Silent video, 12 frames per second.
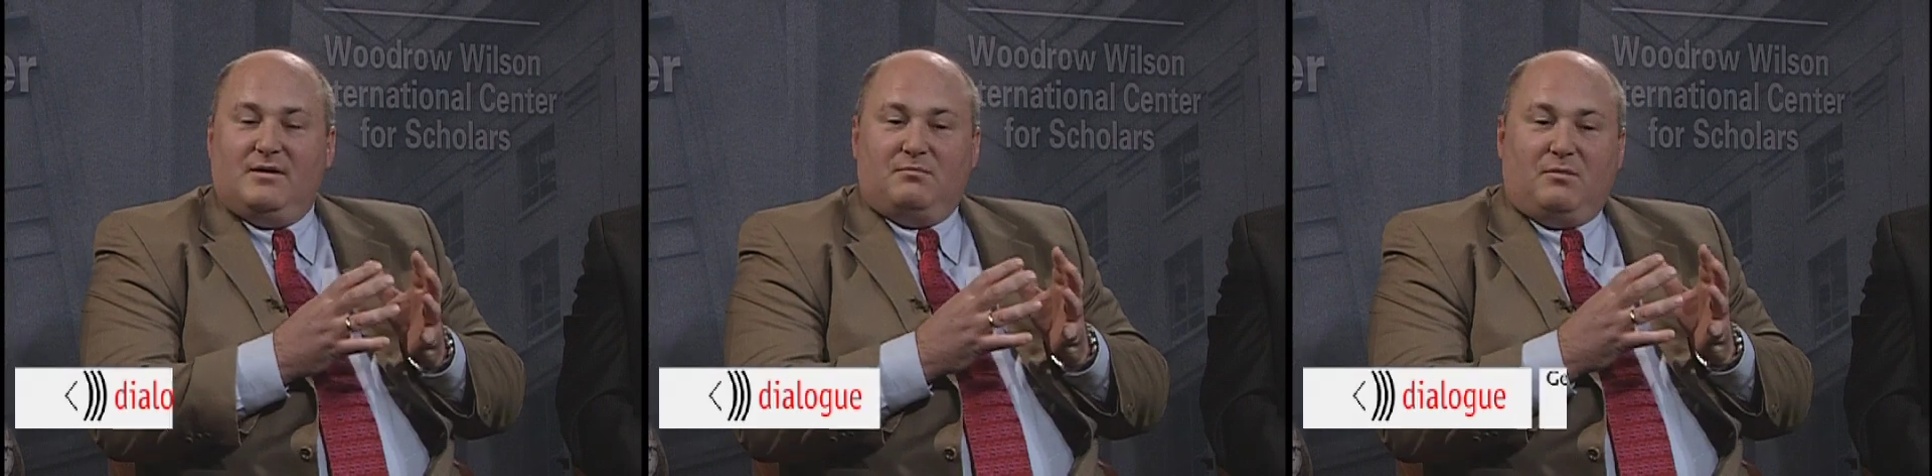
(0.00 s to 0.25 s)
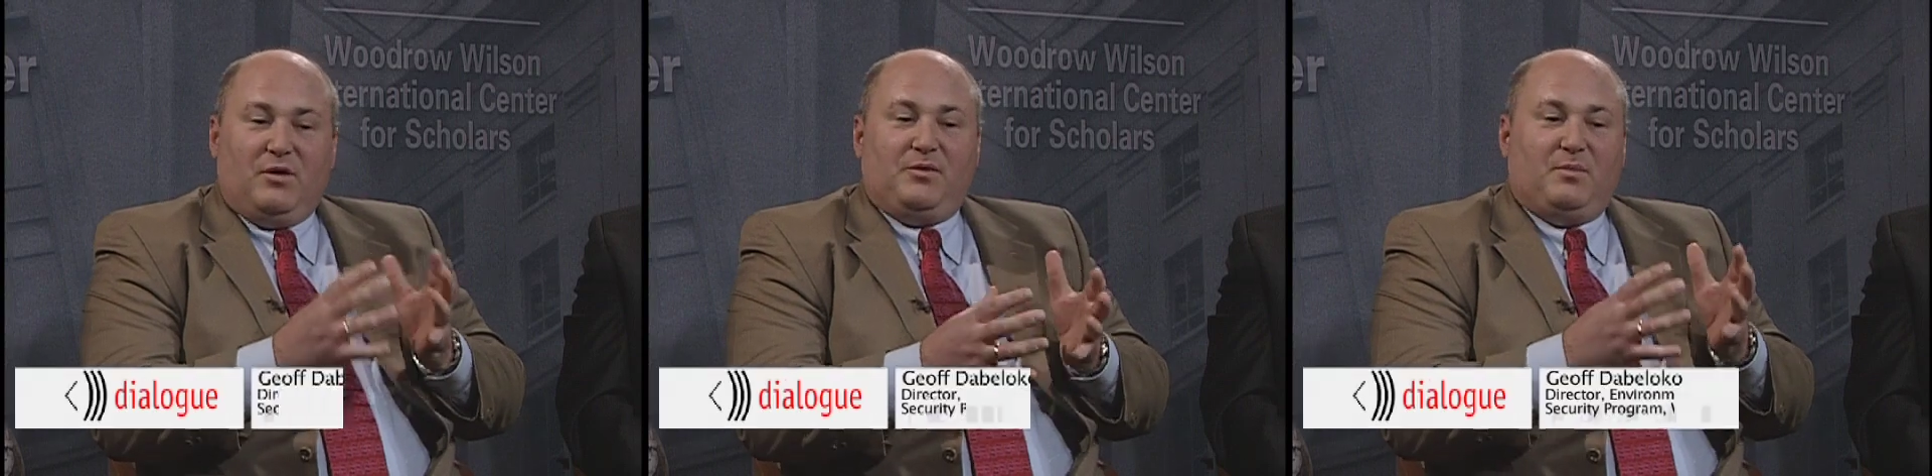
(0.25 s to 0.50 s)

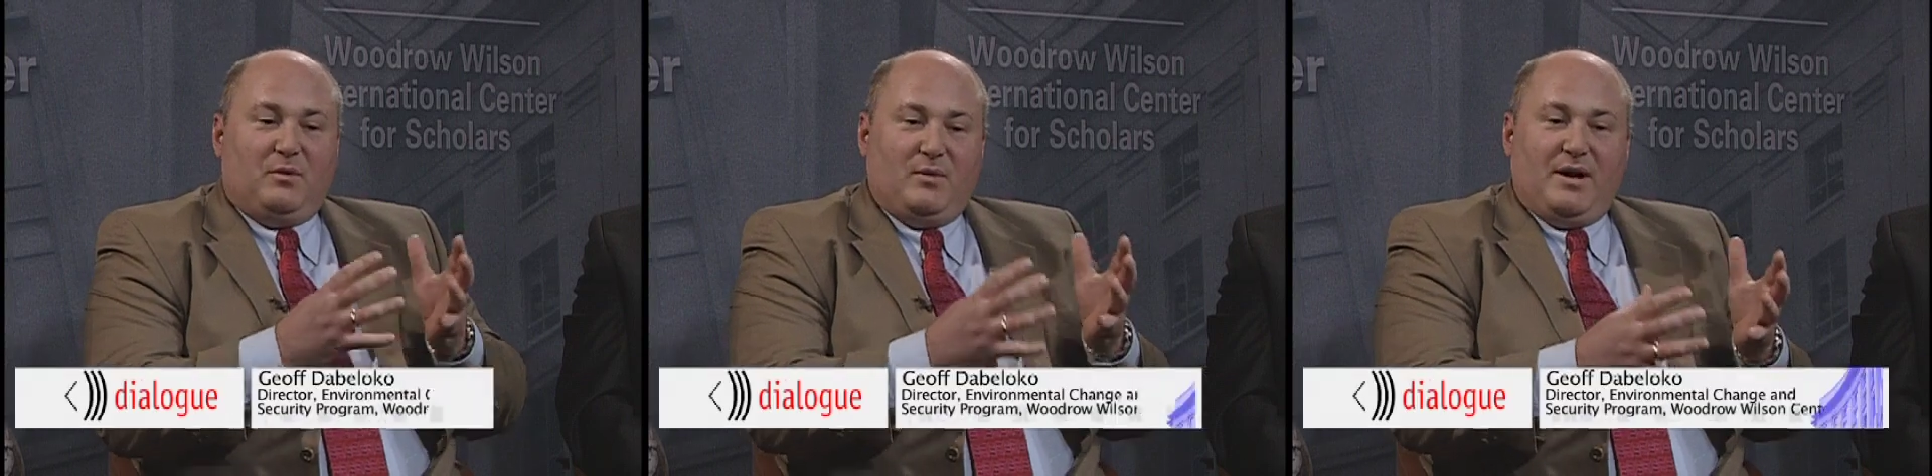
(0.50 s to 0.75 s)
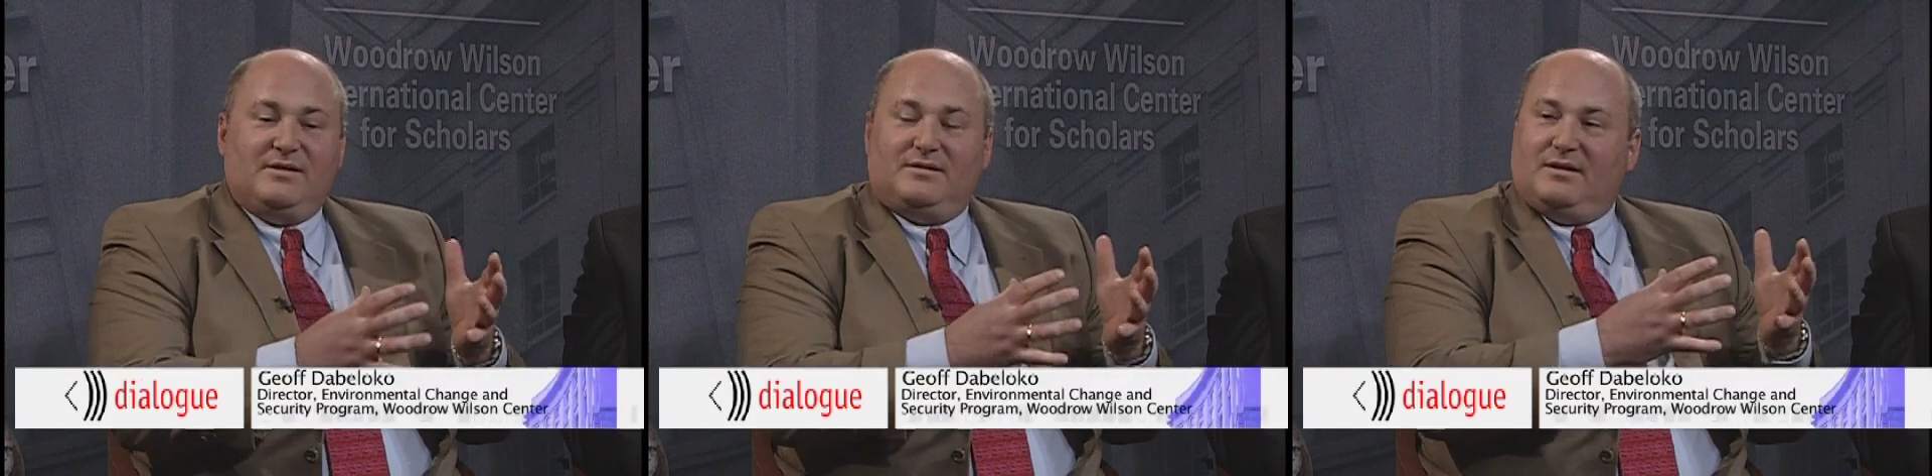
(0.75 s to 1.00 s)
multiple
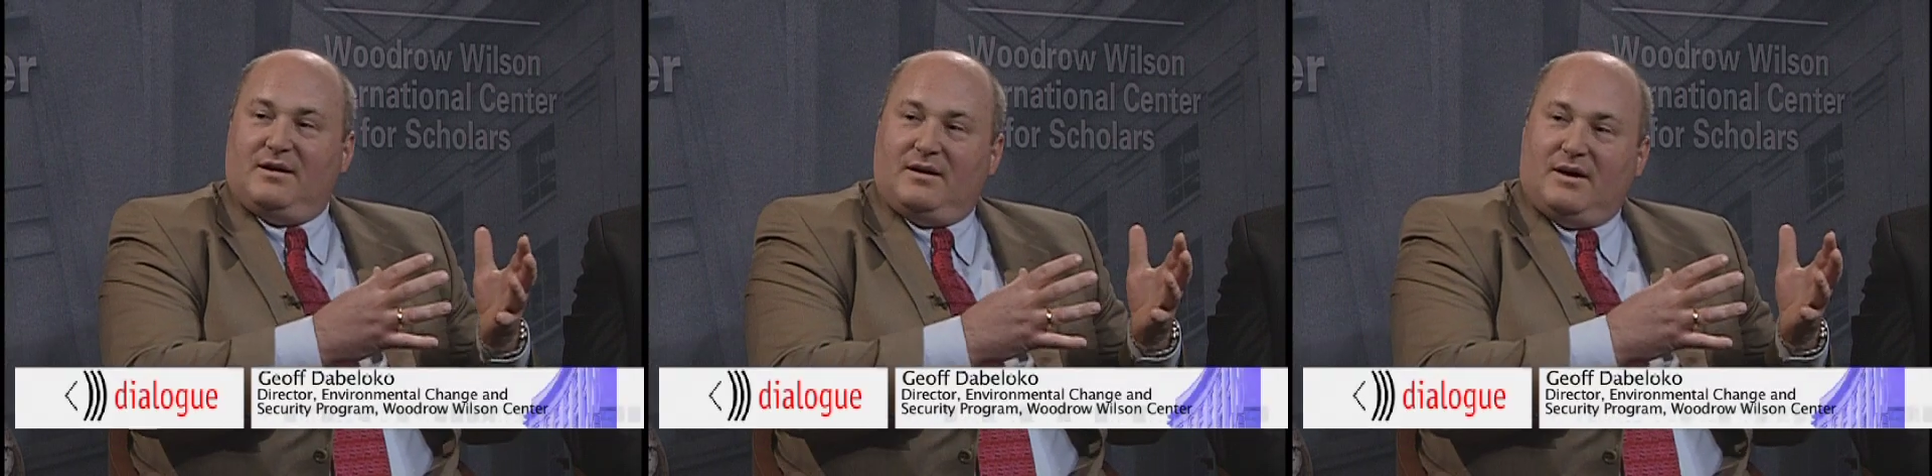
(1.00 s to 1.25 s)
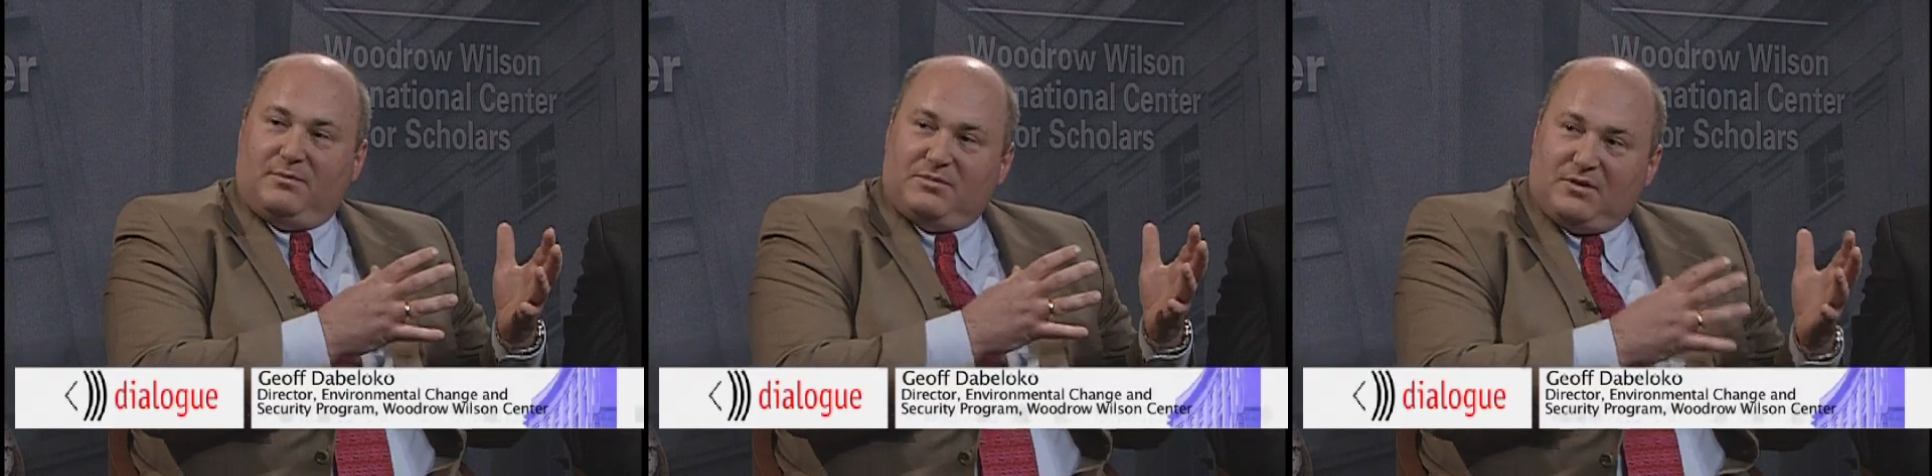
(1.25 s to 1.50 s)
ways to
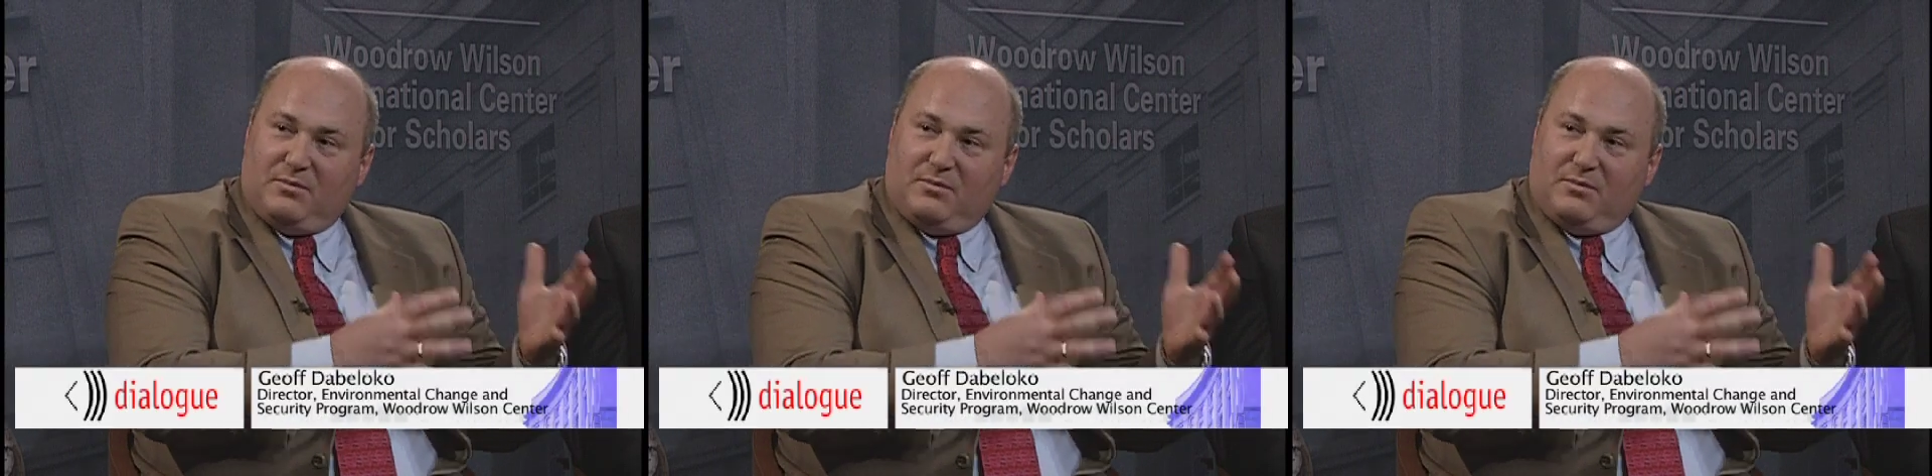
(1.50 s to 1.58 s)
help